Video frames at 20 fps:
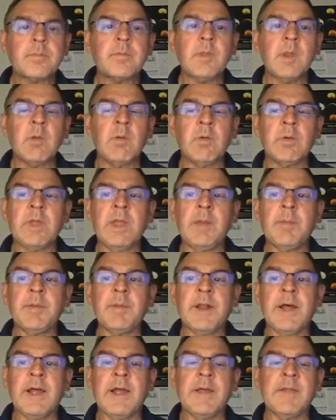we'll keep
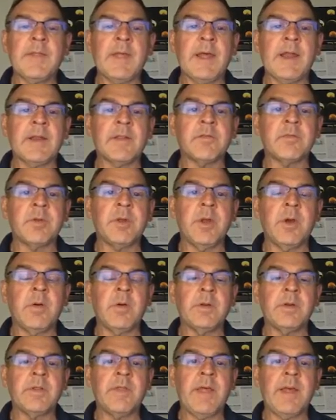an eye on that as we
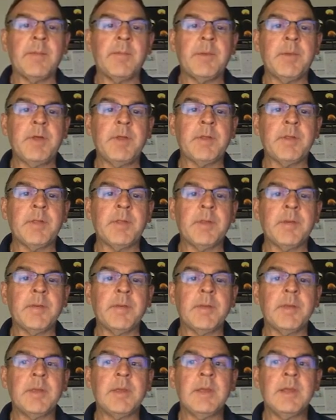go into that month.
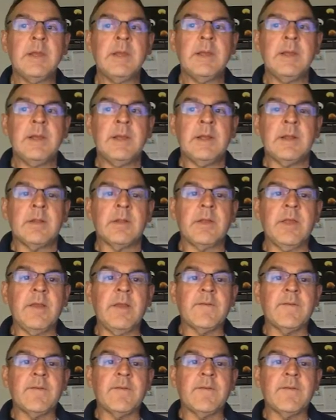Looking at